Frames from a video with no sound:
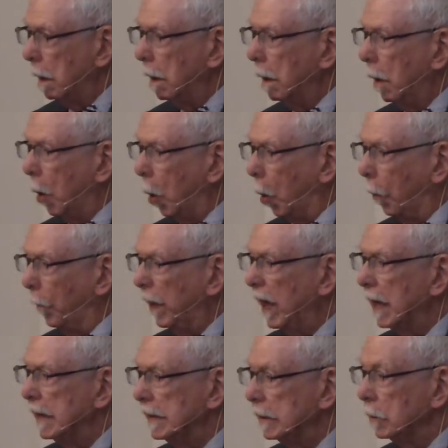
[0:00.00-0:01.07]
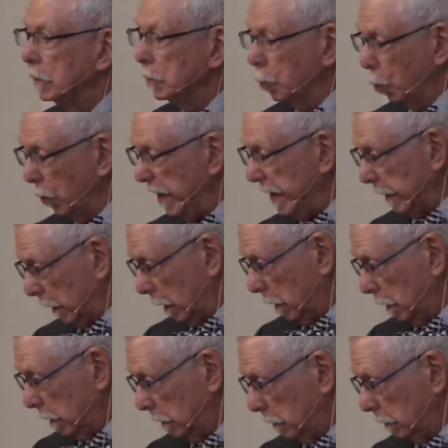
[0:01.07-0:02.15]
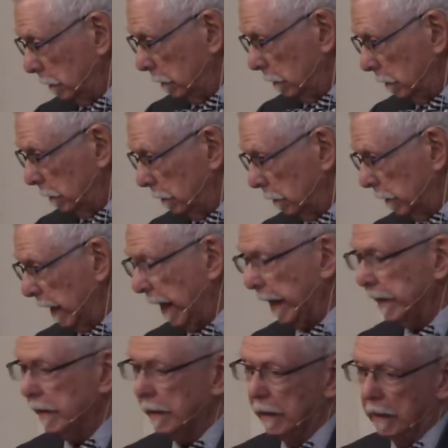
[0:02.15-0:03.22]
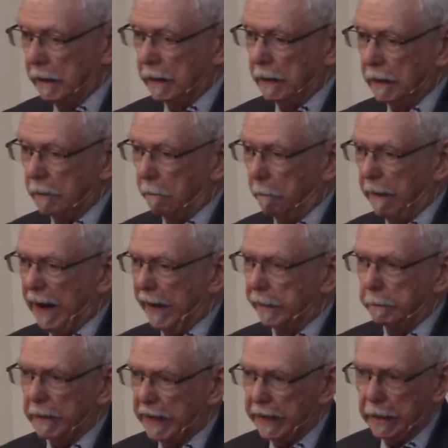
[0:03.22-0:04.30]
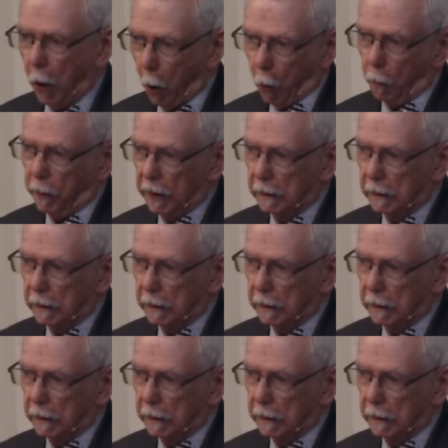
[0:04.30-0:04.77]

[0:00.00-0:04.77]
hope, real not man made hope.